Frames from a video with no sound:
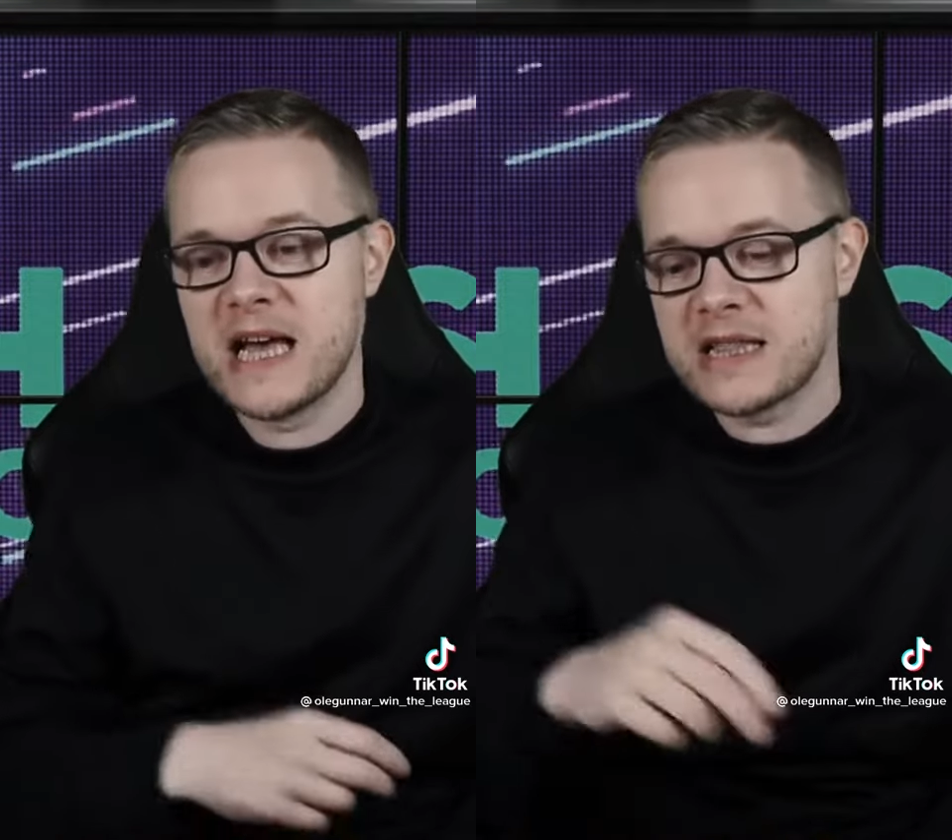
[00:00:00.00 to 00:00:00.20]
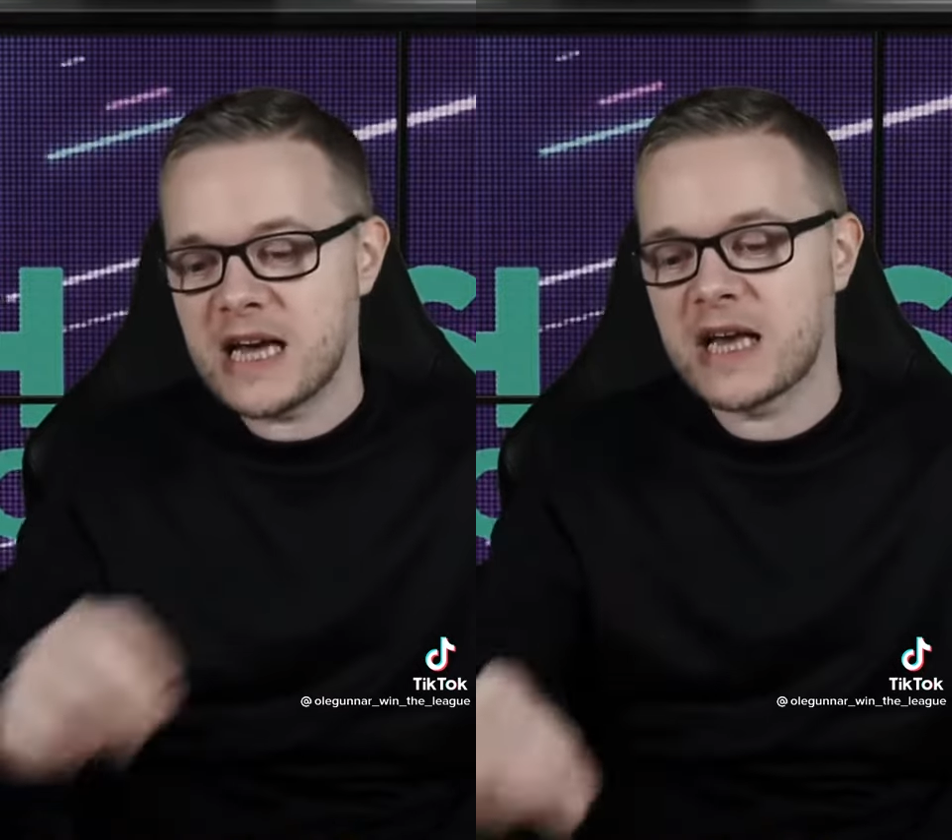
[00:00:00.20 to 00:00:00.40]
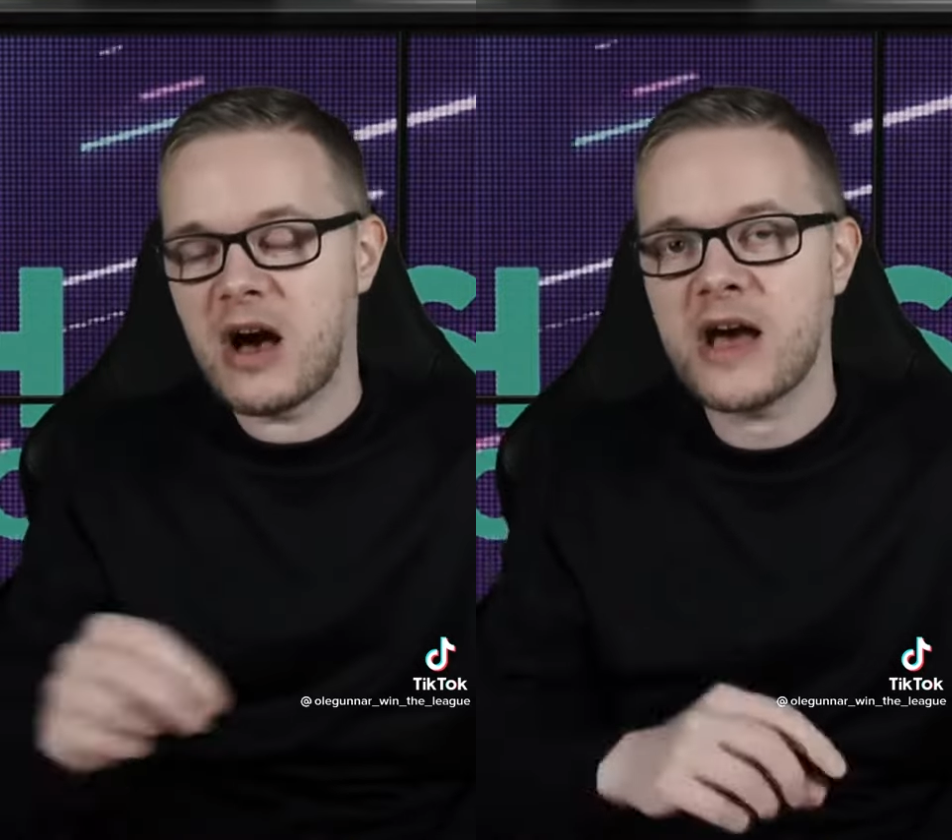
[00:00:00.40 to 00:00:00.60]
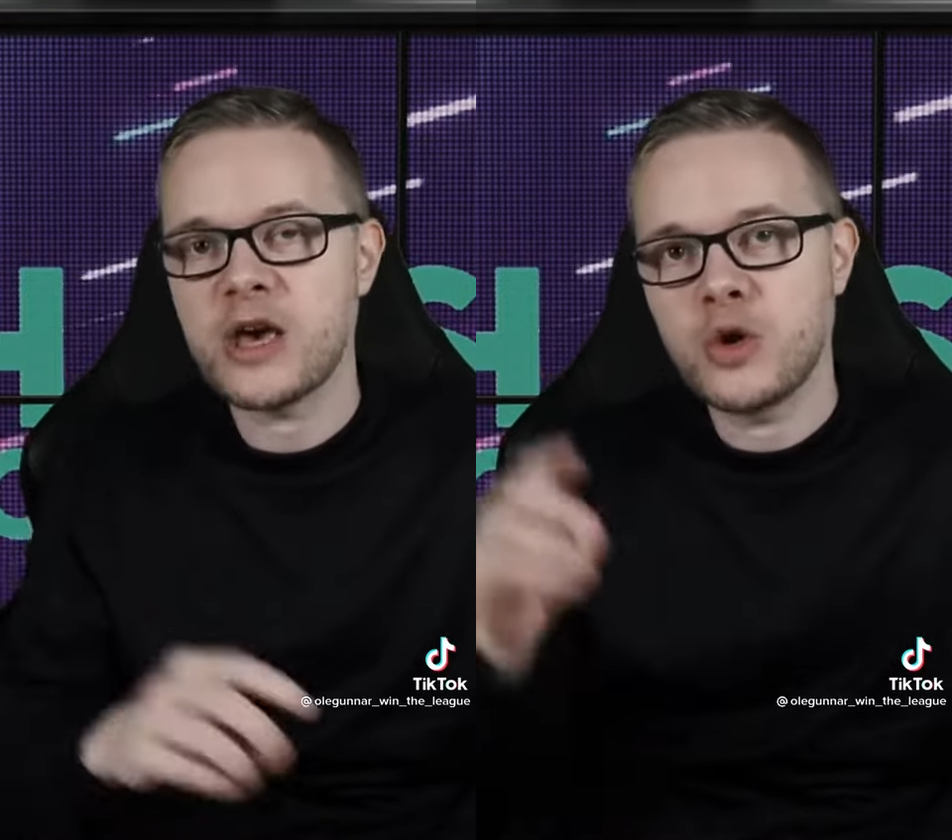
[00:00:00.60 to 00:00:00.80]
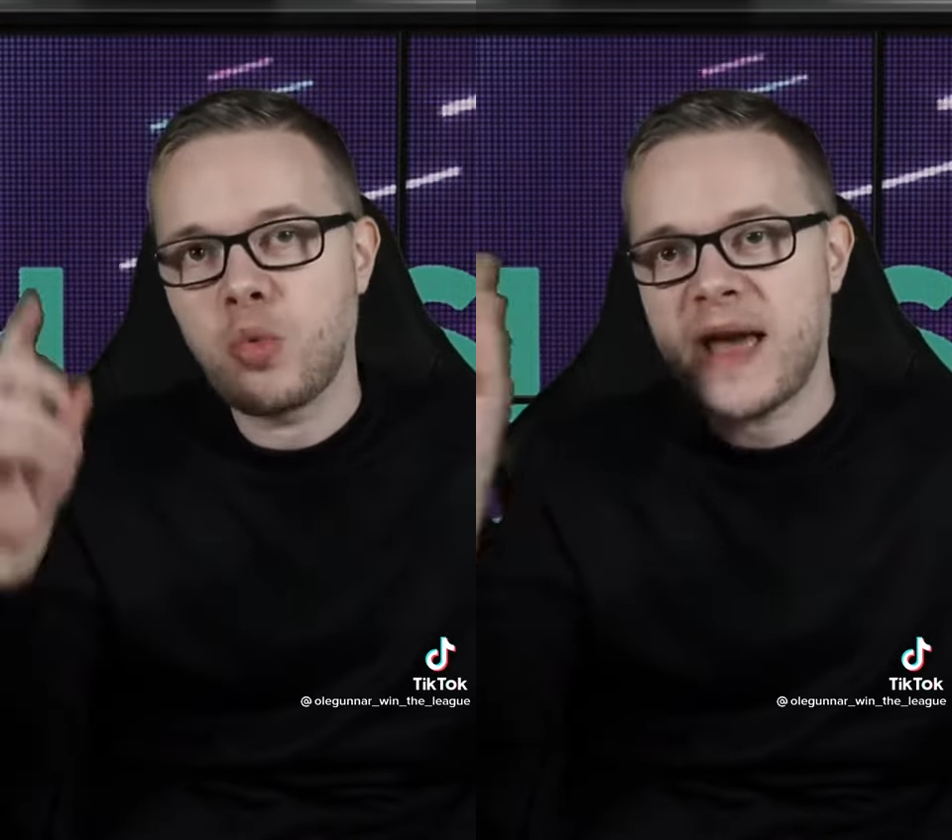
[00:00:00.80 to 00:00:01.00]
The guy
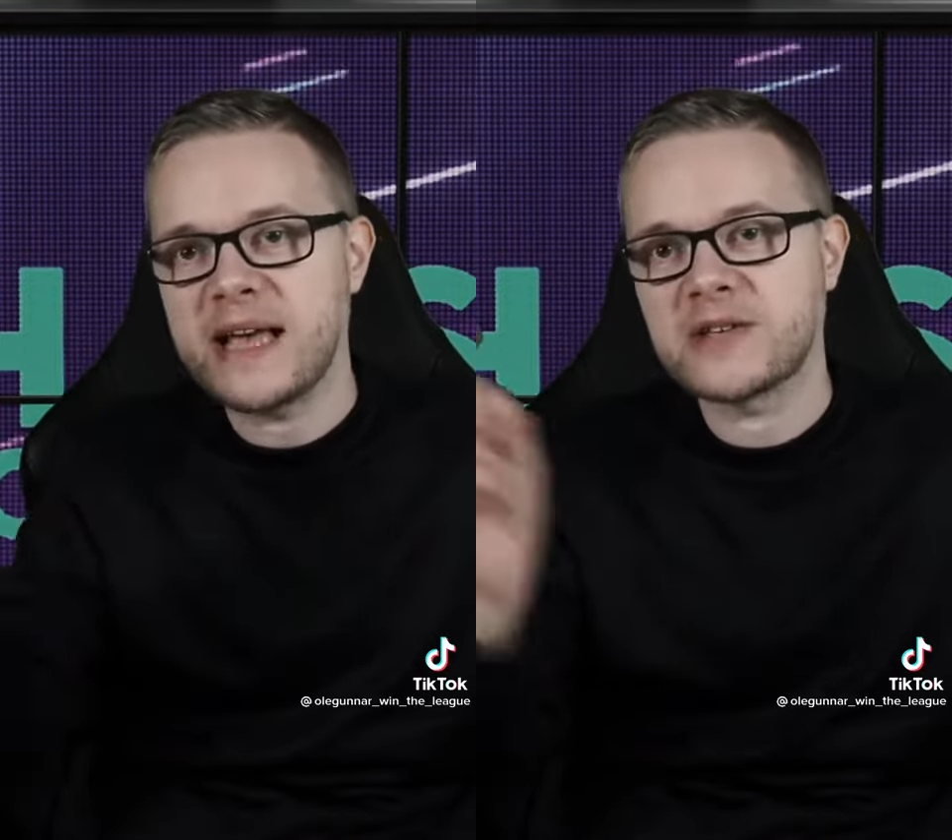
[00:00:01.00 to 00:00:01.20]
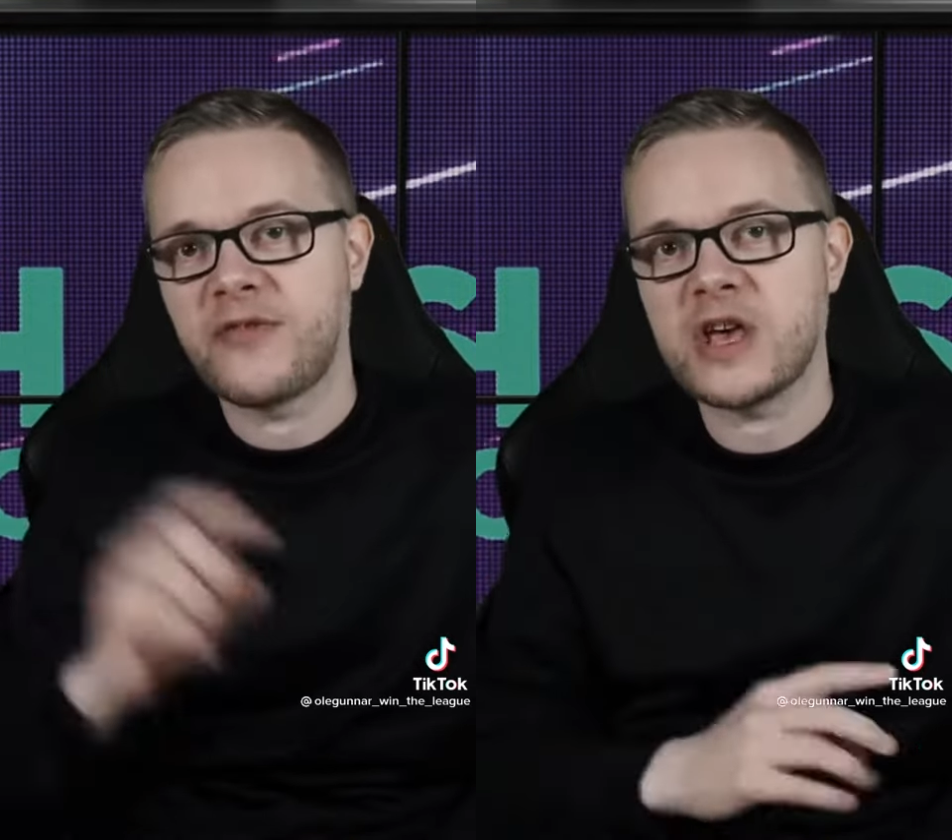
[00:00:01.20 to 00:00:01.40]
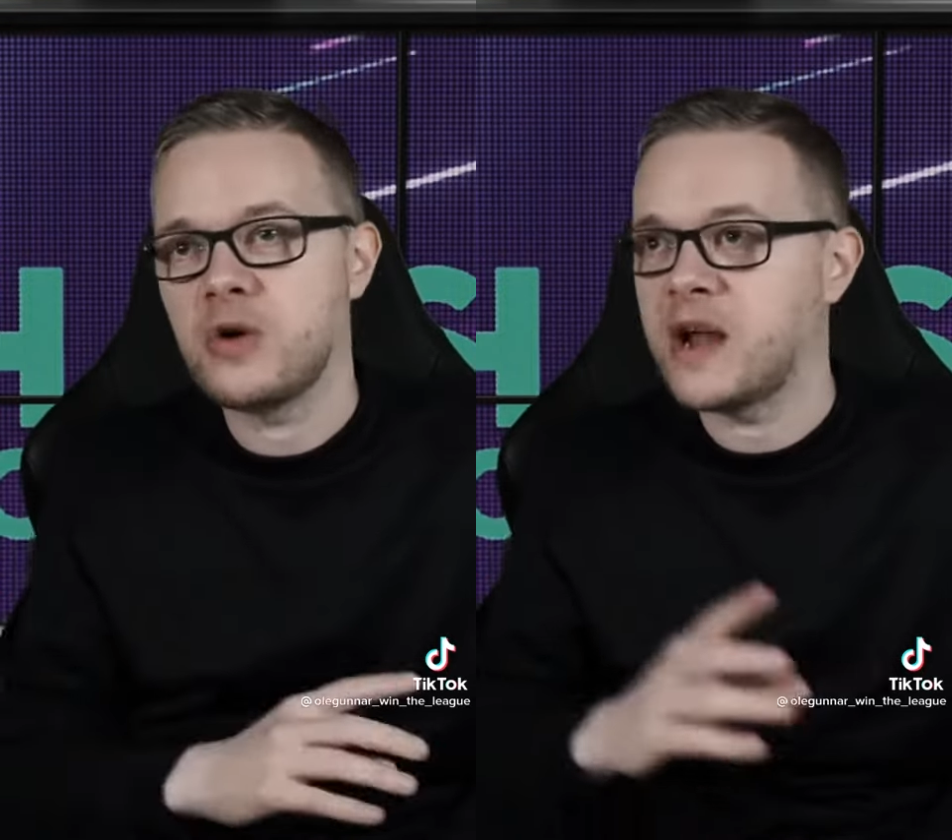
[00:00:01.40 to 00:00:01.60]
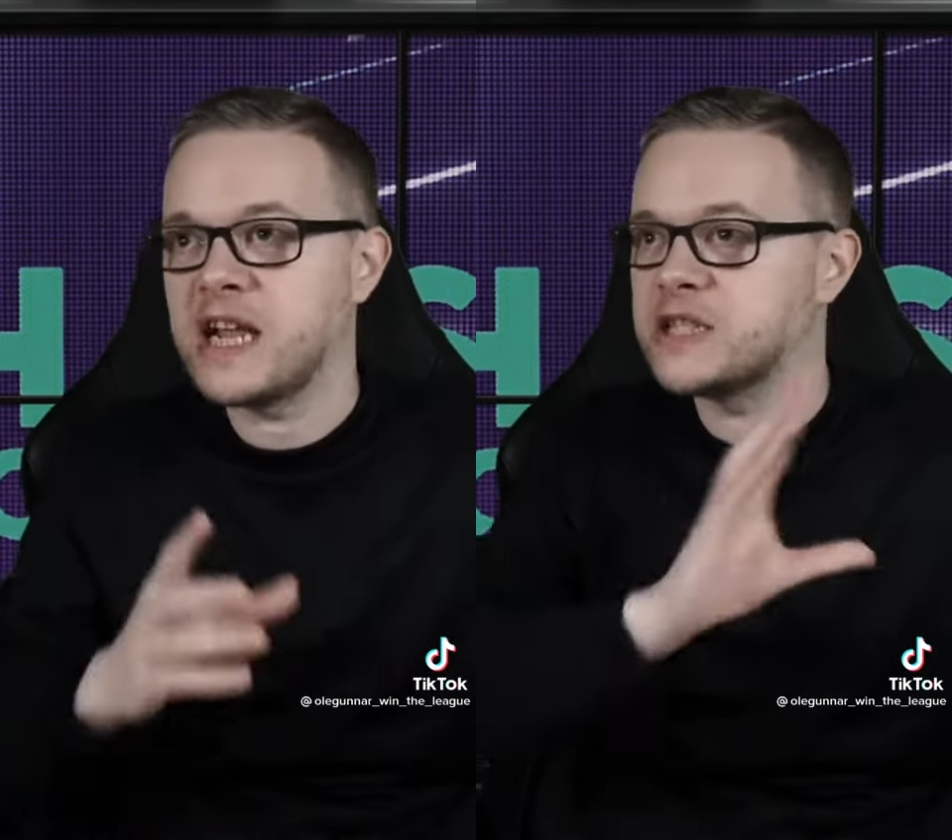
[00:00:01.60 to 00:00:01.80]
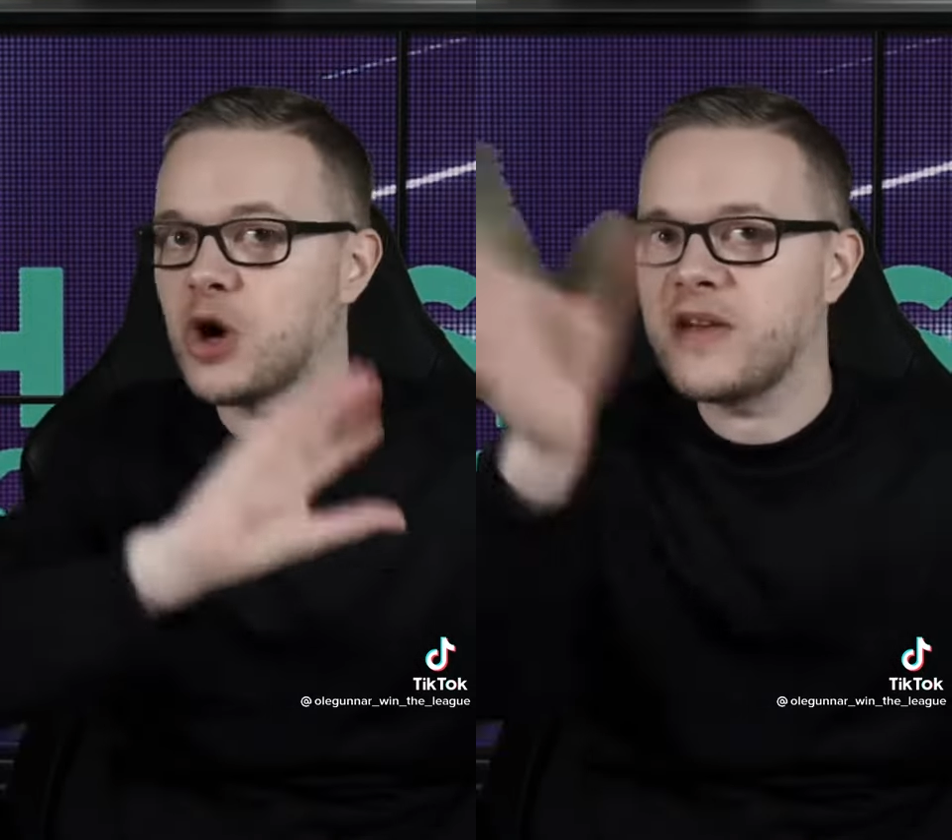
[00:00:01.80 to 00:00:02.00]
who waits for you when
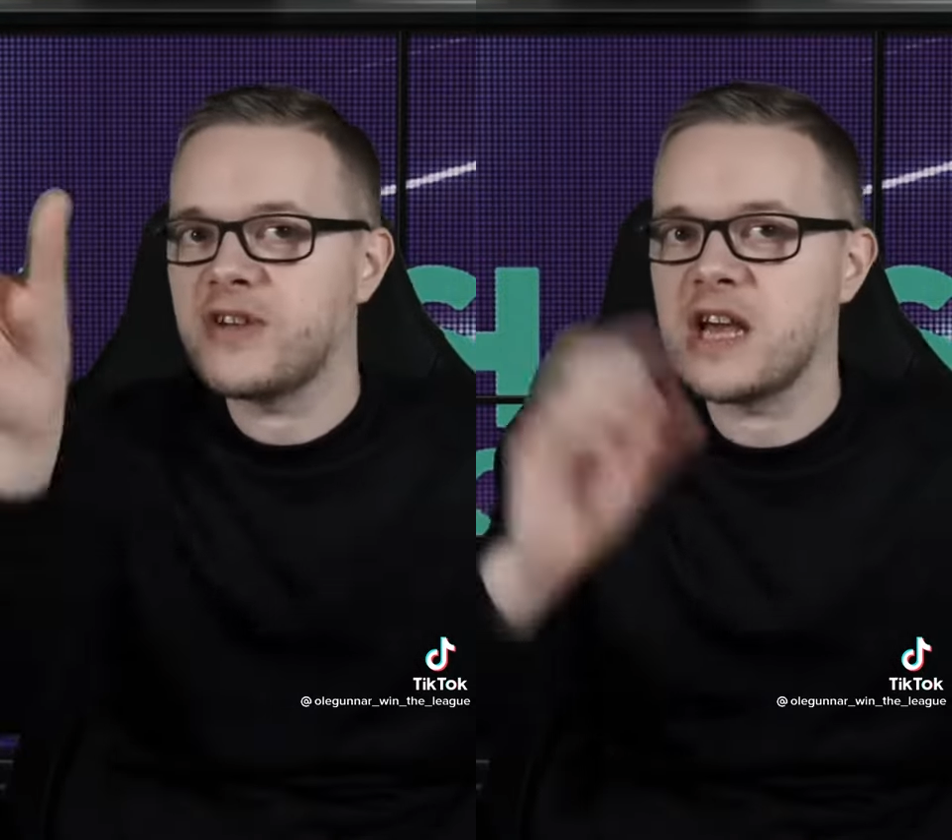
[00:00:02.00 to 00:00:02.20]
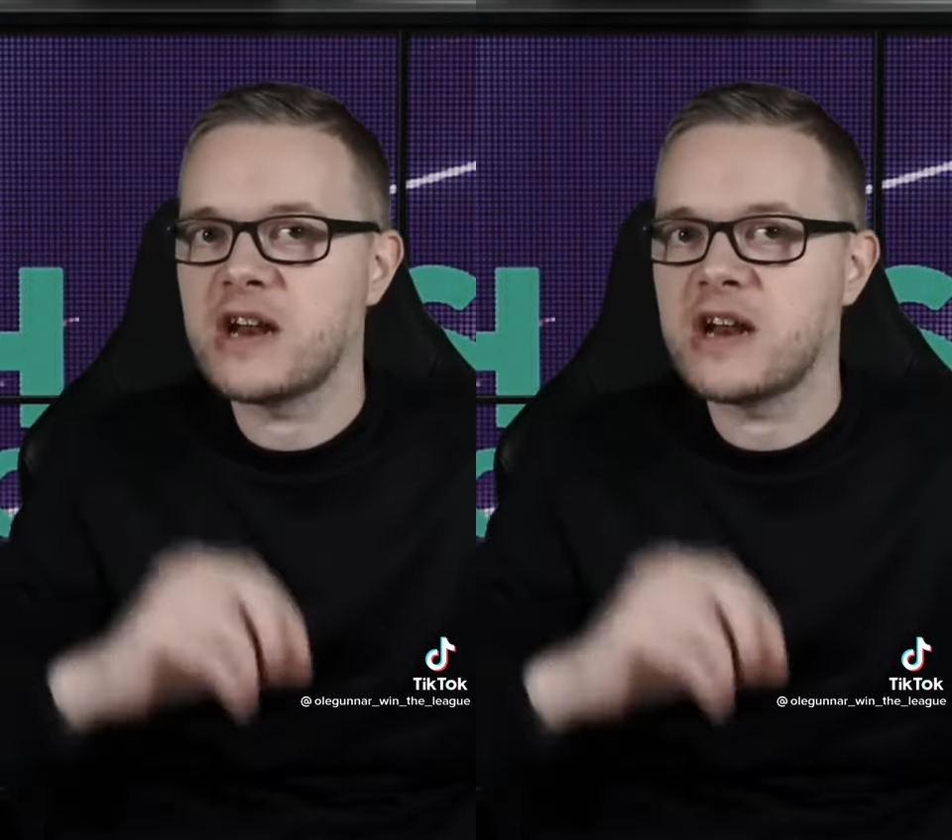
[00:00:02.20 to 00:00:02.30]
it's not even a